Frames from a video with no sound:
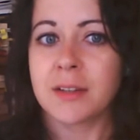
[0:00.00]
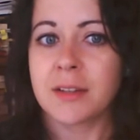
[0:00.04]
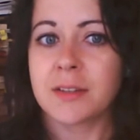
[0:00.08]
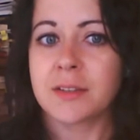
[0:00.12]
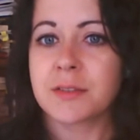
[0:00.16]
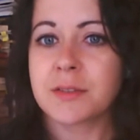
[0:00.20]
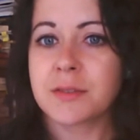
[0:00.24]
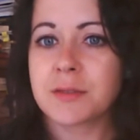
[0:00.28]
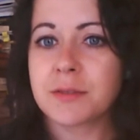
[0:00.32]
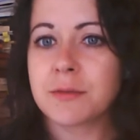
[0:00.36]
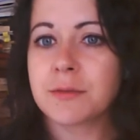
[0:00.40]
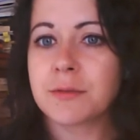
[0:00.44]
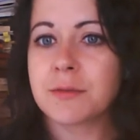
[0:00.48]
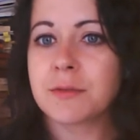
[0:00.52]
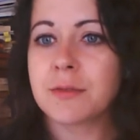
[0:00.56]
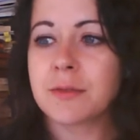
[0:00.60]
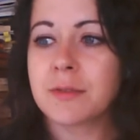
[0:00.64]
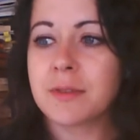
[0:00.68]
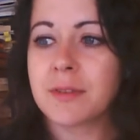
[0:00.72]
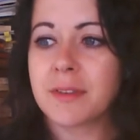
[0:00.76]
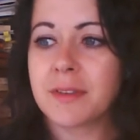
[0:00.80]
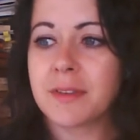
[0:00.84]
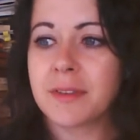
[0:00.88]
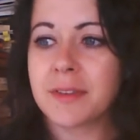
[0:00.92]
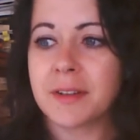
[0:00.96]

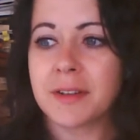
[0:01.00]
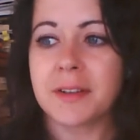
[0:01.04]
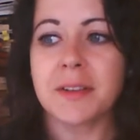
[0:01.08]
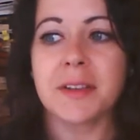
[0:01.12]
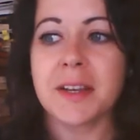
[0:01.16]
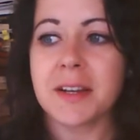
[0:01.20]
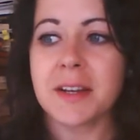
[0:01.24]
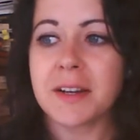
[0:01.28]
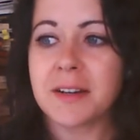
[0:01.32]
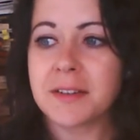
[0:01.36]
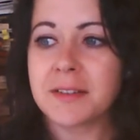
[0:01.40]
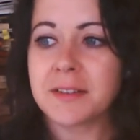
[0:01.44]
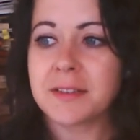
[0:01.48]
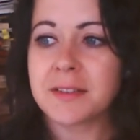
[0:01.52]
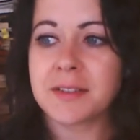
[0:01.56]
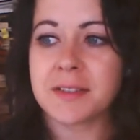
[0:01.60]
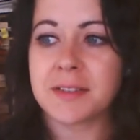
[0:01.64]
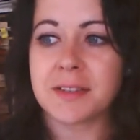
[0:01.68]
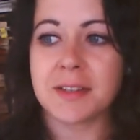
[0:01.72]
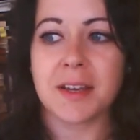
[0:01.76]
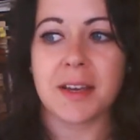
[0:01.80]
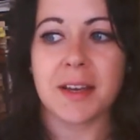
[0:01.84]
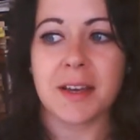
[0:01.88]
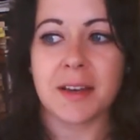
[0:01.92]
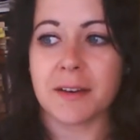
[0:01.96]
So the lairds
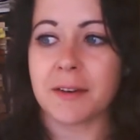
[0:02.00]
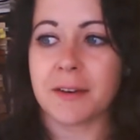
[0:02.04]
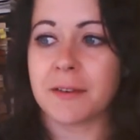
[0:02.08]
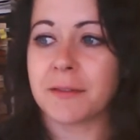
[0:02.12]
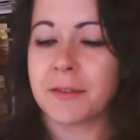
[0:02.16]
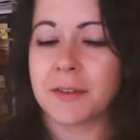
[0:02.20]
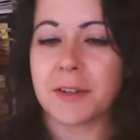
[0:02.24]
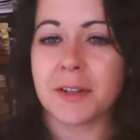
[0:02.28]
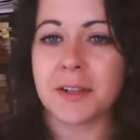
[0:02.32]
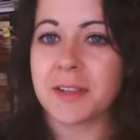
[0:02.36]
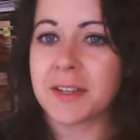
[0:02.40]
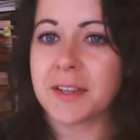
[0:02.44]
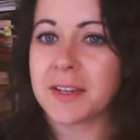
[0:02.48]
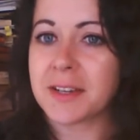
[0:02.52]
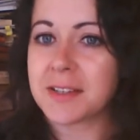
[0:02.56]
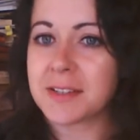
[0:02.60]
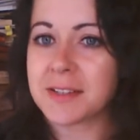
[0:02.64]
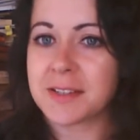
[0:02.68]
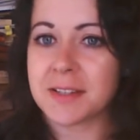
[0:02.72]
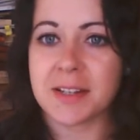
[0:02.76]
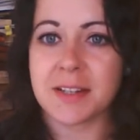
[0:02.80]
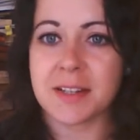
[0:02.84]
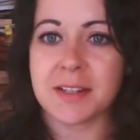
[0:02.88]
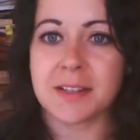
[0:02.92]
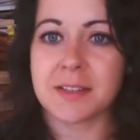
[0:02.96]
of all the
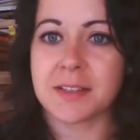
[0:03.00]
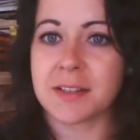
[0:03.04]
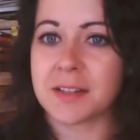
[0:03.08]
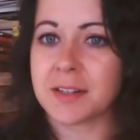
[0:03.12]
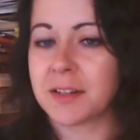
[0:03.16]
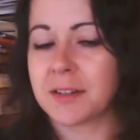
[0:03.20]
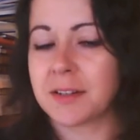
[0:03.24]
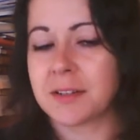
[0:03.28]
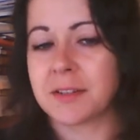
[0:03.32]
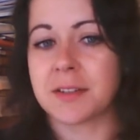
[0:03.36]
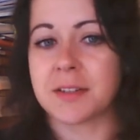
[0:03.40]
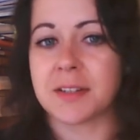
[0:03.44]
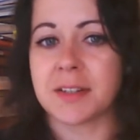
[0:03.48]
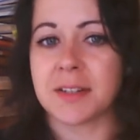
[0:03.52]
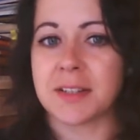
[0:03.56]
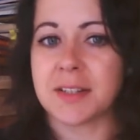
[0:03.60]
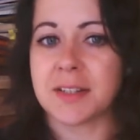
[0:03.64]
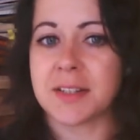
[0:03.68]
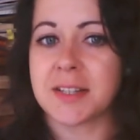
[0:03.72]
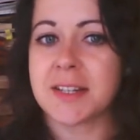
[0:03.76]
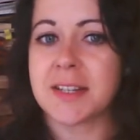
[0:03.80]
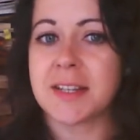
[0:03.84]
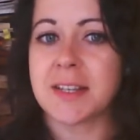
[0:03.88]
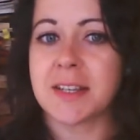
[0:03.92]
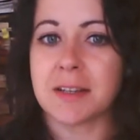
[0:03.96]
estates around
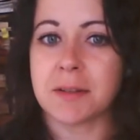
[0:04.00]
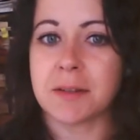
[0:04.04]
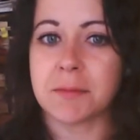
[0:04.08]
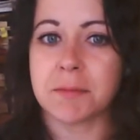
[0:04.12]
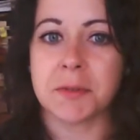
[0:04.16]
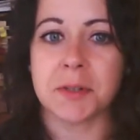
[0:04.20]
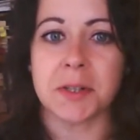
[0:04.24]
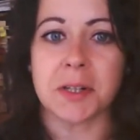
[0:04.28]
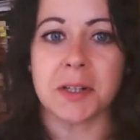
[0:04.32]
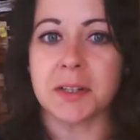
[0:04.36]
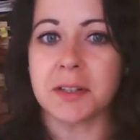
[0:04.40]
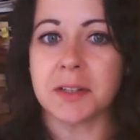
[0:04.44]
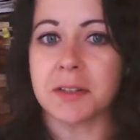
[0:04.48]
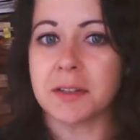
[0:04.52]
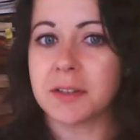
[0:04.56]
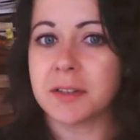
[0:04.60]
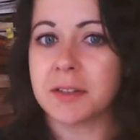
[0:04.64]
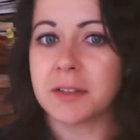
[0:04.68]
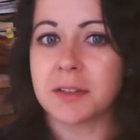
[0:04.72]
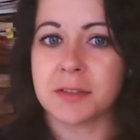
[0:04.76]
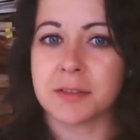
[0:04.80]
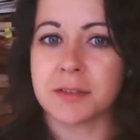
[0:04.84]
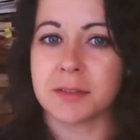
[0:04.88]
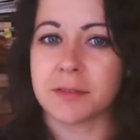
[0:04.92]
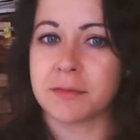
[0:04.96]
Dundee were at a
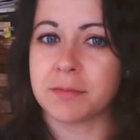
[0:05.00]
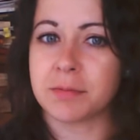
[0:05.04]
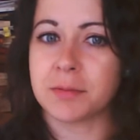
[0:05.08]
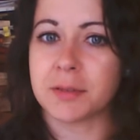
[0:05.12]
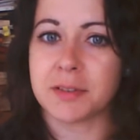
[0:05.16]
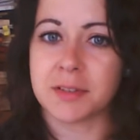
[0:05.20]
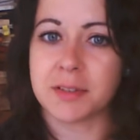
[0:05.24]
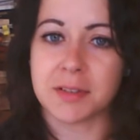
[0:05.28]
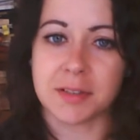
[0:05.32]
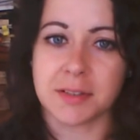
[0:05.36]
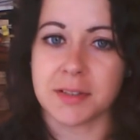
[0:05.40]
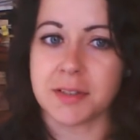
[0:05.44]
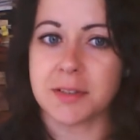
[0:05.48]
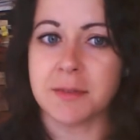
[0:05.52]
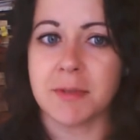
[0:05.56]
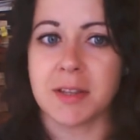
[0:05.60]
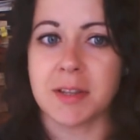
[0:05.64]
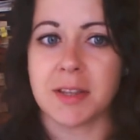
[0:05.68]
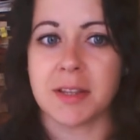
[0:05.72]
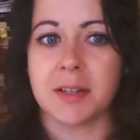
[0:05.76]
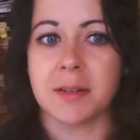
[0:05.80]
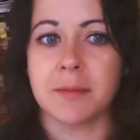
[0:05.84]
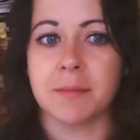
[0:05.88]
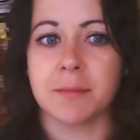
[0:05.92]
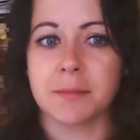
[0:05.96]
loss of what to do with
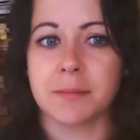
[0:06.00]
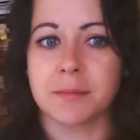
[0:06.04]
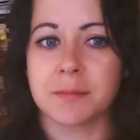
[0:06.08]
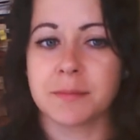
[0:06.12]
him.